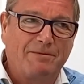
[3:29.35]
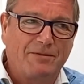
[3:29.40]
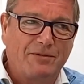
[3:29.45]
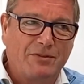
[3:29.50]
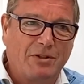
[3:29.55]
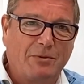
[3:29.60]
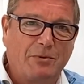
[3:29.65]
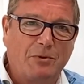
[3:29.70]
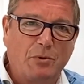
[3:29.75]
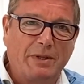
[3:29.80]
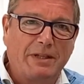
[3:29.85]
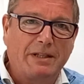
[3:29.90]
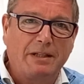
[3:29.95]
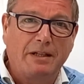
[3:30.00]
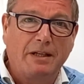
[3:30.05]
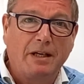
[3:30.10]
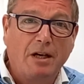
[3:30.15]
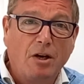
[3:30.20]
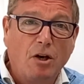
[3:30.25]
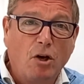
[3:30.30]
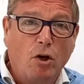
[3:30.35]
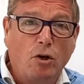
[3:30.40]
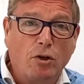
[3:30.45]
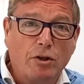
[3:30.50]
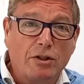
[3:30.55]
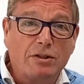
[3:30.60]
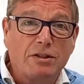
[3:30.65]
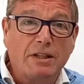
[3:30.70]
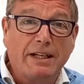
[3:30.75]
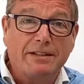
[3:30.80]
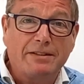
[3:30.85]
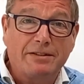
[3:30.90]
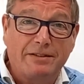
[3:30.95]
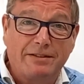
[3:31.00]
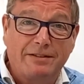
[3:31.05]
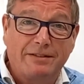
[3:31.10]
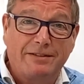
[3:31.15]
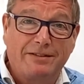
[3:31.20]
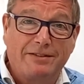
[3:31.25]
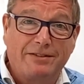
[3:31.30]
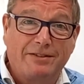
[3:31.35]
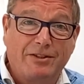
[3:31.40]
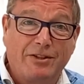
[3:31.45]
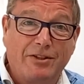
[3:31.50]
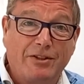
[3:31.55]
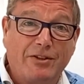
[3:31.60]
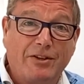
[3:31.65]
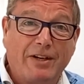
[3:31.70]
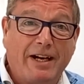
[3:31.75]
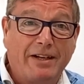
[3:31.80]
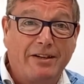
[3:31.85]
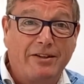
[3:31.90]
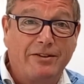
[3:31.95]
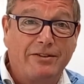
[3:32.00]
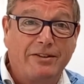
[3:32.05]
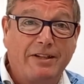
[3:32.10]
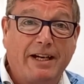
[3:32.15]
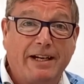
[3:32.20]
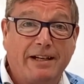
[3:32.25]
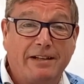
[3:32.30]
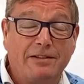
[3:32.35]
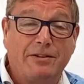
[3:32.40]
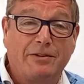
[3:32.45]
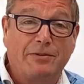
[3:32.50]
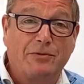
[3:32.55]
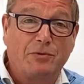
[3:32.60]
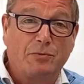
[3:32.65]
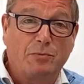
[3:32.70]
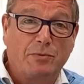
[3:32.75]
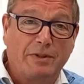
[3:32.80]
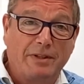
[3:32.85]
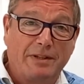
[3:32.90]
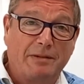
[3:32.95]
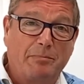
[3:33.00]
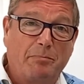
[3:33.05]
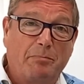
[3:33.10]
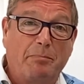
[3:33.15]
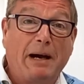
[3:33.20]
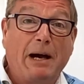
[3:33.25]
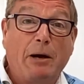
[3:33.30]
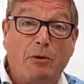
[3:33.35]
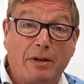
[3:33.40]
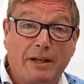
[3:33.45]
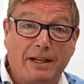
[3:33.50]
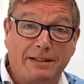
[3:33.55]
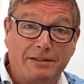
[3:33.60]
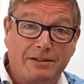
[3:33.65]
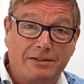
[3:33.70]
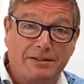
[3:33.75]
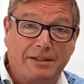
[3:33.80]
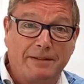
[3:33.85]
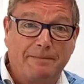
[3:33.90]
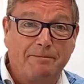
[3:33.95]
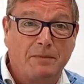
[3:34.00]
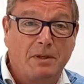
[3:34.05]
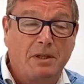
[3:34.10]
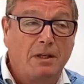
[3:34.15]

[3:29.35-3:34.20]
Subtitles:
So quickly, August last year, I got diagnosed with bowel cancer.